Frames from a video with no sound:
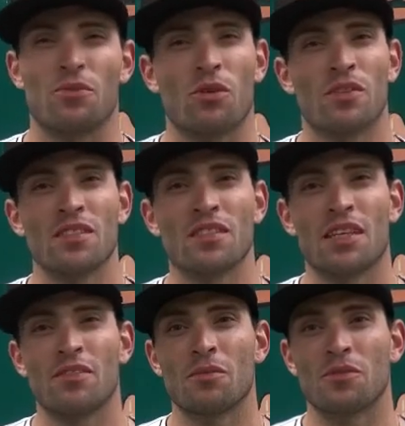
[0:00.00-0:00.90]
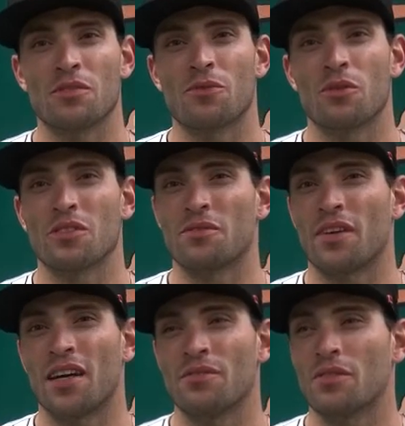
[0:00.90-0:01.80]
four runs he gave up? Was it four or
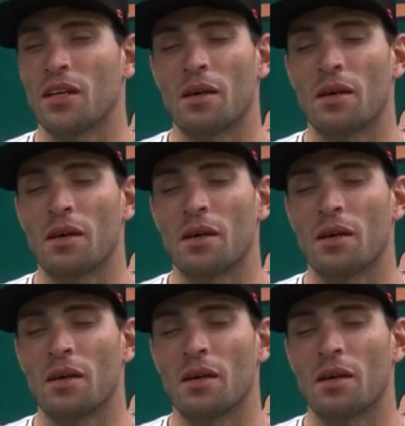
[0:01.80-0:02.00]
five?